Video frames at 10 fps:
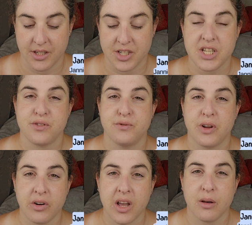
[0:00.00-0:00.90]
She is
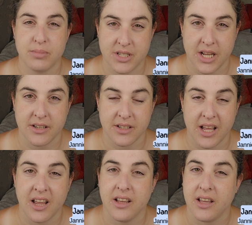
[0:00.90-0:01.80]
very upset
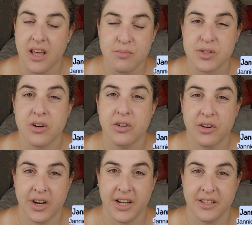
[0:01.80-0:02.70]
and keeps on
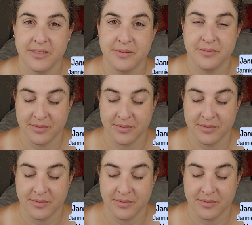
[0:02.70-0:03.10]
crying.